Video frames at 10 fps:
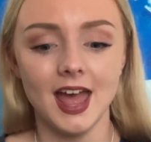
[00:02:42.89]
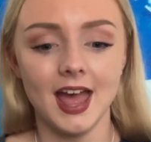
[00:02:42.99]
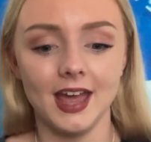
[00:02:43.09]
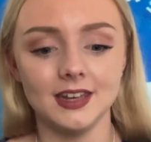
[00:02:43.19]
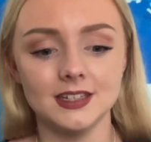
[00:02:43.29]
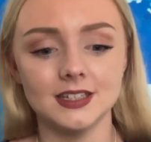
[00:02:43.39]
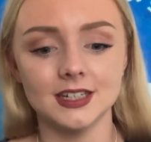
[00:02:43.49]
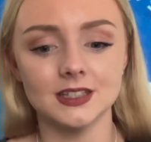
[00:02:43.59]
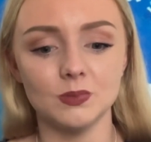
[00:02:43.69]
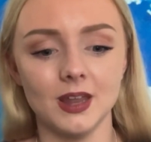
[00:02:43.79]
And
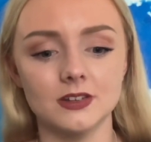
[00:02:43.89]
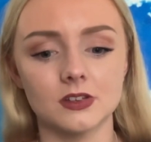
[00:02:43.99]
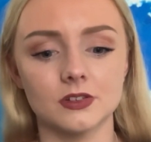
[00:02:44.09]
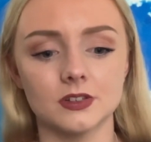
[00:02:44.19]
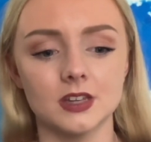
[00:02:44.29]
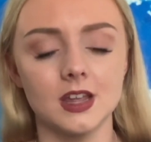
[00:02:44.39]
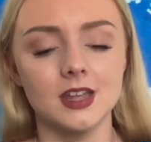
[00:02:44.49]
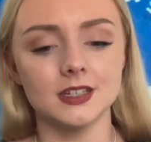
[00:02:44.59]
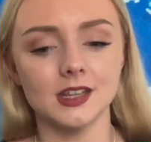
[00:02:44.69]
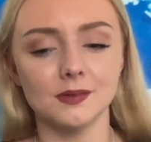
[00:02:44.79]
Six of Pentacles,
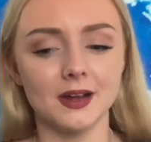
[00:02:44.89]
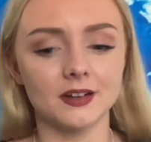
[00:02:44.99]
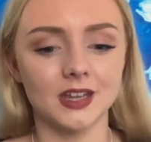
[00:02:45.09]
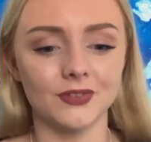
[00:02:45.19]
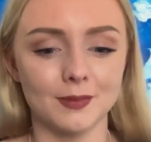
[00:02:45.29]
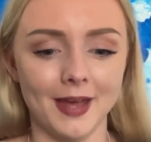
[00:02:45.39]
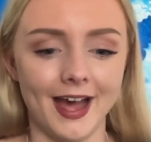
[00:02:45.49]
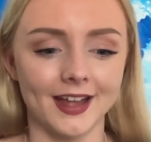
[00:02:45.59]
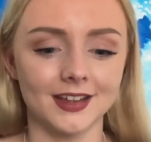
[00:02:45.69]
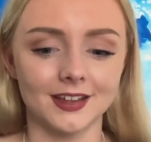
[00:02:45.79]
something about giving
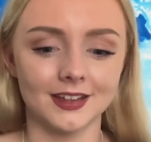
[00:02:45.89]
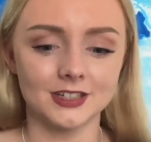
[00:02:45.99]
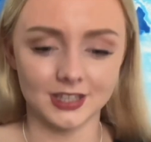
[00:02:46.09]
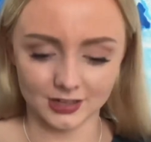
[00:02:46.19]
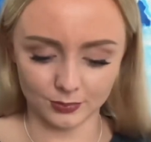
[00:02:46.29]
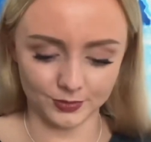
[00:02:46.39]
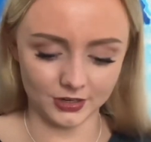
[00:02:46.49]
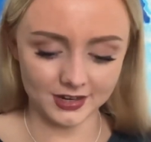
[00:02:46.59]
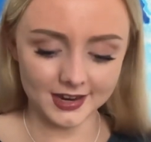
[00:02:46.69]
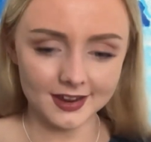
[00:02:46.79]
back to the community.